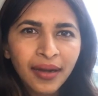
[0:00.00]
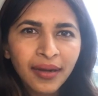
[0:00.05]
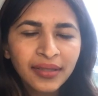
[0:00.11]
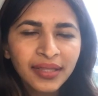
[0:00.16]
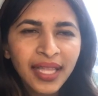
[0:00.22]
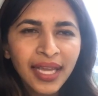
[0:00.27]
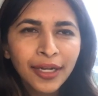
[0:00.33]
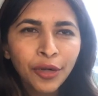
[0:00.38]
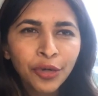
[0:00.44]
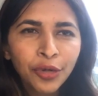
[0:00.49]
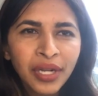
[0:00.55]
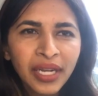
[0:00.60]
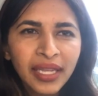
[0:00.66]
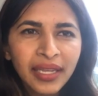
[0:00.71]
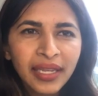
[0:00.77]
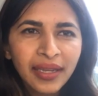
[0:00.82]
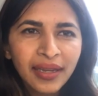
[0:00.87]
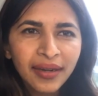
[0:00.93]
Then
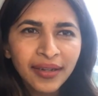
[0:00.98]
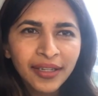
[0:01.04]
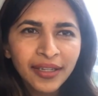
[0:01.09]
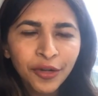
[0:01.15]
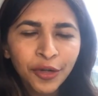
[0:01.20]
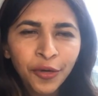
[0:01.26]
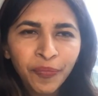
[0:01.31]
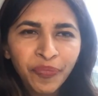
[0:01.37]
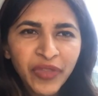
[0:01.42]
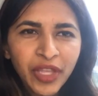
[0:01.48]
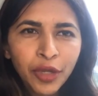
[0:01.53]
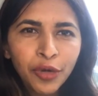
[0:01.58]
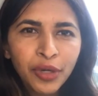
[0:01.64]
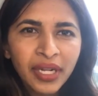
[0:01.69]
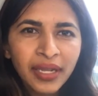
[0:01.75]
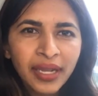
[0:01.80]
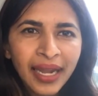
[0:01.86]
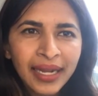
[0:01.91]
only, you will
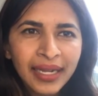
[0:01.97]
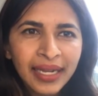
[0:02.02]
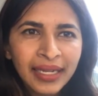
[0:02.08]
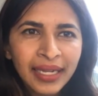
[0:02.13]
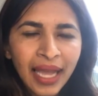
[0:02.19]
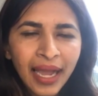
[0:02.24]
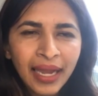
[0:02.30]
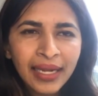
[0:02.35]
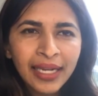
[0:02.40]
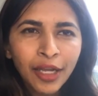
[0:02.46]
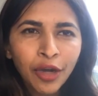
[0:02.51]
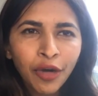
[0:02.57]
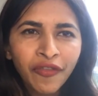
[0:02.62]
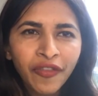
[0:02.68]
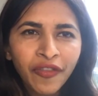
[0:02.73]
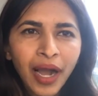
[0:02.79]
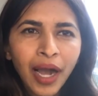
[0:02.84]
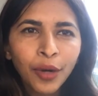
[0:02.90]
get an idea of
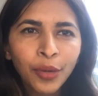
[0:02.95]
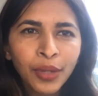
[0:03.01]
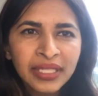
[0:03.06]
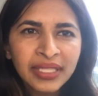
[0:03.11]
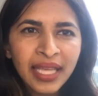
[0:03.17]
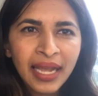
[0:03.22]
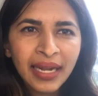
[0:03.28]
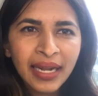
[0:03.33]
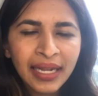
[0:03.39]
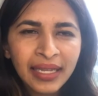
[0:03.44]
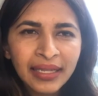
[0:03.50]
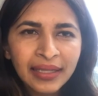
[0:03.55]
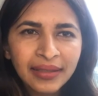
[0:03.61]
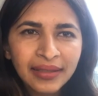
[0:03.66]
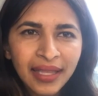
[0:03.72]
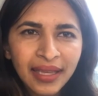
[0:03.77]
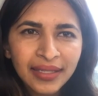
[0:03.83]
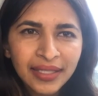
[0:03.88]
how exactly
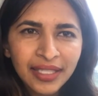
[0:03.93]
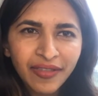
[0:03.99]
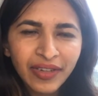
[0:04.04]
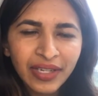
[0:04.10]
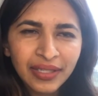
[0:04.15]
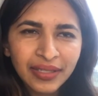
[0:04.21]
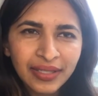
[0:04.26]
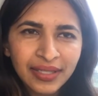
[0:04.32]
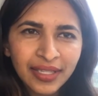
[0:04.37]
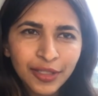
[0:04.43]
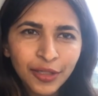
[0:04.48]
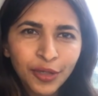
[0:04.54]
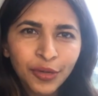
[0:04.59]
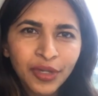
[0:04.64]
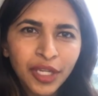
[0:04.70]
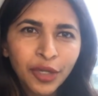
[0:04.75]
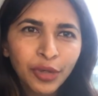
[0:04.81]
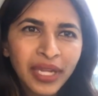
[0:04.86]
things works. So
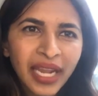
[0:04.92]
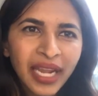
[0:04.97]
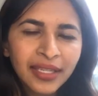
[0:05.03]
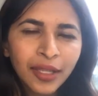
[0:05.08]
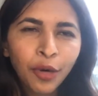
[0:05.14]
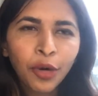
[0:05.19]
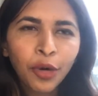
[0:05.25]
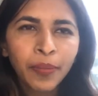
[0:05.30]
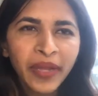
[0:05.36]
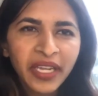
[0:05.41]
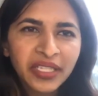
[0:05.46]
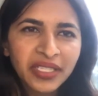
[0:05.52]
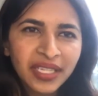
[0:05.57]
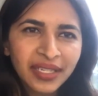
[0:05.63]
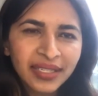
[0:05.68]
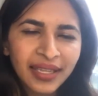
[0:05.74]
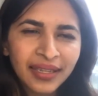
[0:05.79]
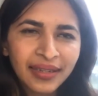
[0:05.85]
you will get the whole
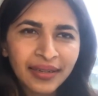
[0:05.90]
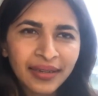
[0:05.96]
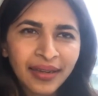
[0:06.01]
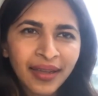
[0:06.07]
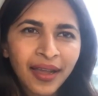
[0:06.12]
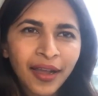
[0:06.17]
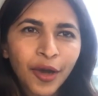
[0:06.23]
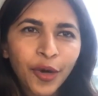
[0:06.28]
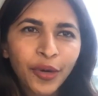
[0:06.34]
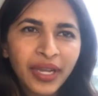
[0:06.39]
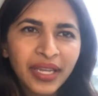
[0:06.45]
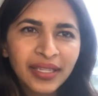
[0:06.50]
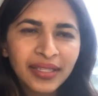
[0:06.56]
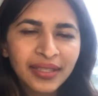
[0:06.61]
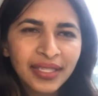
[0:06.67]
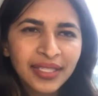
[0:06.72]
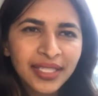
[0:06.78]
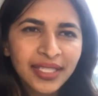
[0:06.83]
picture then. Okay,
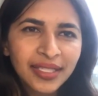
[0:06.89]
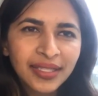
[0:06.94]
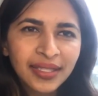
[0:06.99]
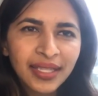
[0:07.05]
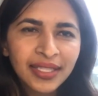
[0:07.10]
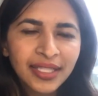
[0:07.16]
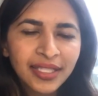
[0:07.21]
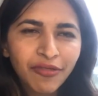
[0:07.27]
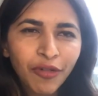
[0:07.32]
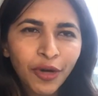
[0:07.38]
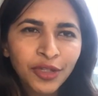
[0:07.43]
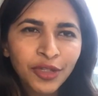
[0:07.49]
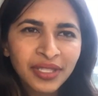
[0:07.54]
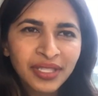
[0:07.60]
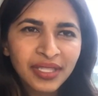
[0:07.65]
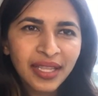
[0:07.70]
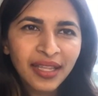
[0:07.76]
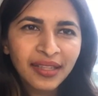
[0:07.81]
this
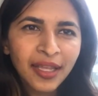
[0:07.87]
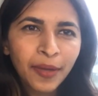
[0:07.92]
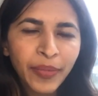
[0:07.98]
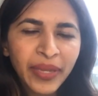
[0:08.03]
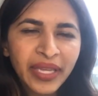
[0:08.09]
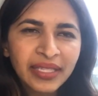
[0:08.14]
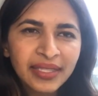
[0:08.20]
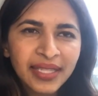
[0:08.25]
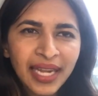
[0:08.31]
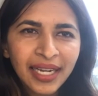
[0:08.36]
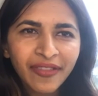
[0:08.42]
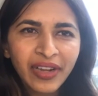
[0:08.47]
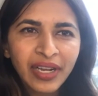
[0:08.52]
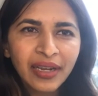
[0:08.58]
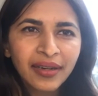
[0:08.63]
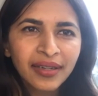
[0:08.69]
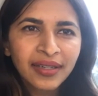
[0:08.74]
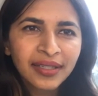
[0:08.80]
was the piece that we
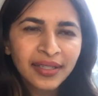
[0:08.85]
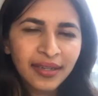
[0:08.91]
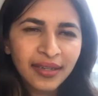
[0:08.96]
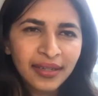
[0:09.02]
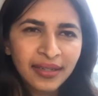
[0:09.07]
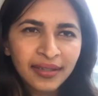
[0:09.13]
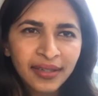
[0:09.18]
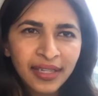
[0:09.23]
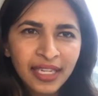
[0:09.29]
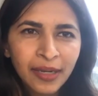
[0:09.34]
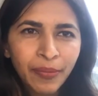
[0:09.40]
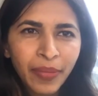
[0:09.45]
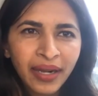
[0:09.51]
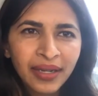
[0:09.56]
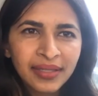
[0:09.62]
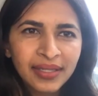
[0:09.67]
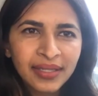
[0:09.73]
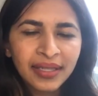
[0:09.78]
learned in
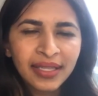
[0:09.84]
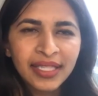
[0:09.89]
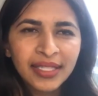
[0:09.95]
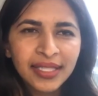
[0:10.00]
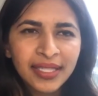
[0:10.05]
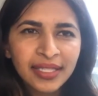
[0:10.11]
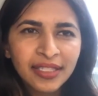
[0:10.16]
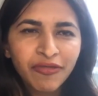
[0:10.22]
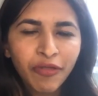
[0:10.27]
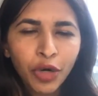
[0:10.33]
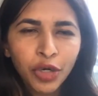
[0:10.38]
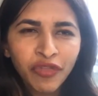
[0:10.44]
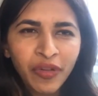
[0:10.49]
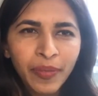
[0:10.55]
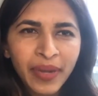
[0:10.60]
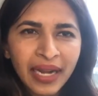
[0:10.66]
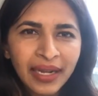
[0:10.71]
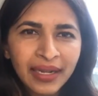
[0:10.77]
past. This is what we
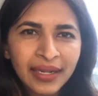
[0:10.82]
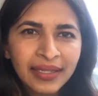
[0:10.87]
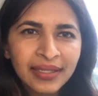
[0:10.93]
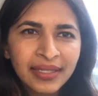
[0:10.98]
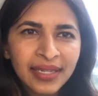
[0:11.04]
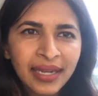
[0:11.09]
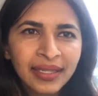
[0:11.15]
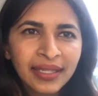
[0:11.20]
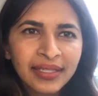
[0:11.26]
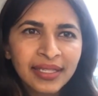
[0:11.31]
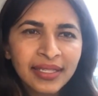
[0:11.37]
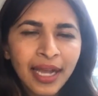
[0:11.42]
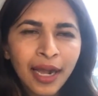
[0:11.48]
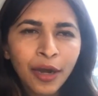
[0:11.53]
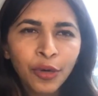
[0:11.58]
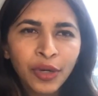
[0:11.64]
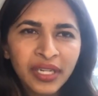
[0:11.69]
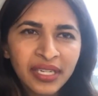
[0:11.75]
practiced, and this is
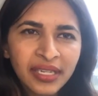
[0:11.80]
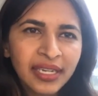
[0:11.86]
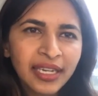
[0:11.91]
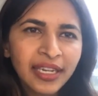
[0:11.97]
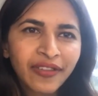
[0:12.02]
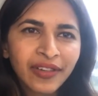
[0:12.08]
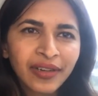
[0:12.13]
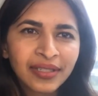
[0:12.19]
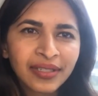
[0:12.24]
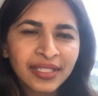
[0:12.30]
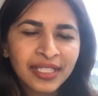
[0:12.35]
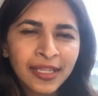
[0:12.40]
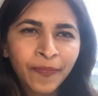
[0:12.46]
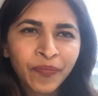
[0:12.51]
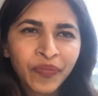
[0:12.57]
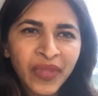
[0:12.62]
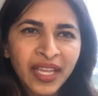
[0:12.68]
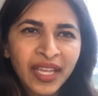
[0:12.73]
how it really works.
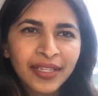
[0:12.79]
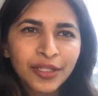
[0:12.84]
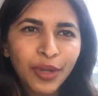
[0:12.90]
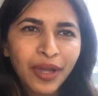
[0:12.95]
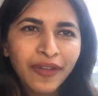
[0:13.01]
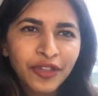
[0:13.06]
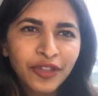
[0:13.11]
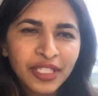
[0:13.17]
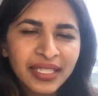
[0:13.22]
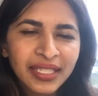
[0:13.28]
So I would say